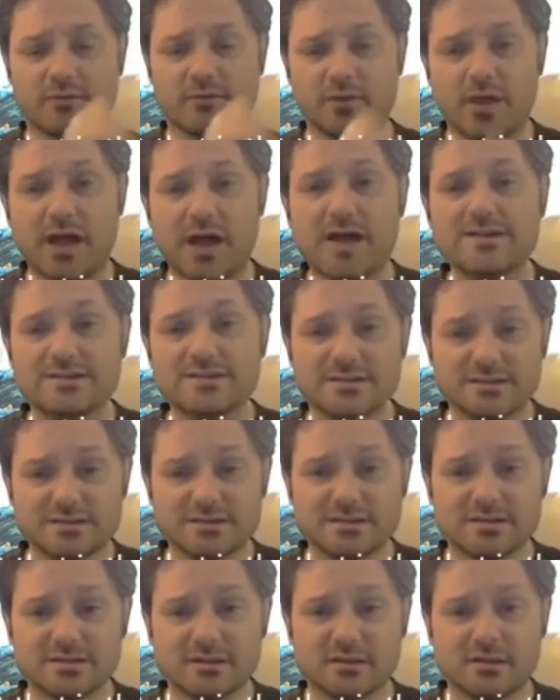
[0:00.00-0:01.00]
of
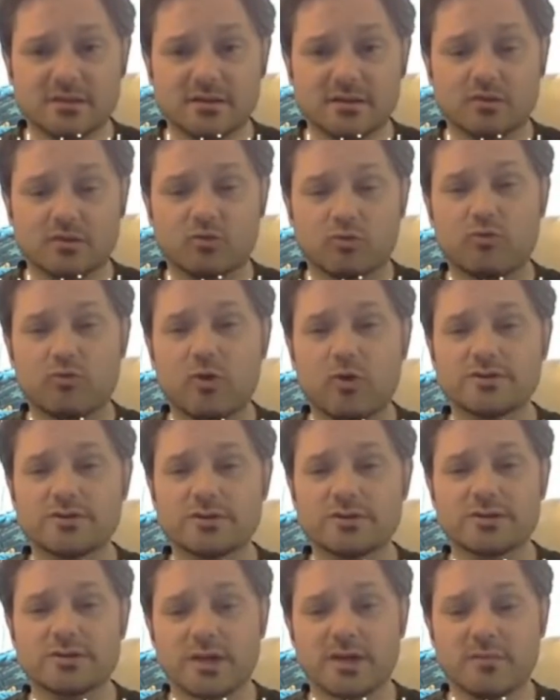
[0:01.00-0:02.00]
glasses,
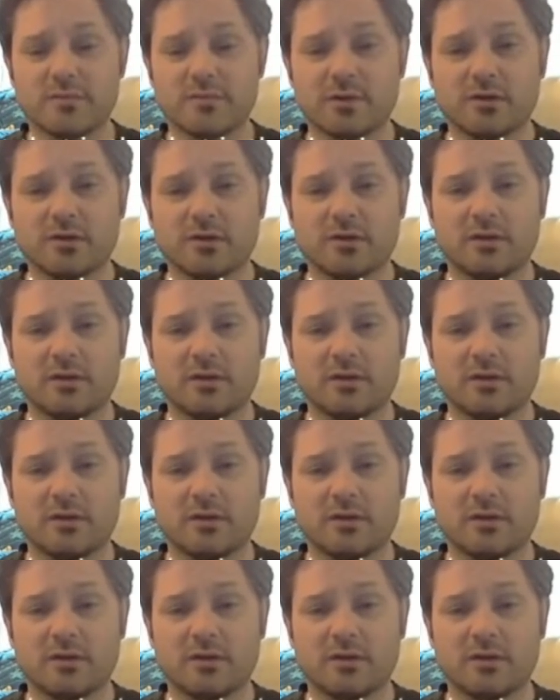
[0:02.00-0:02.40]
crushes them,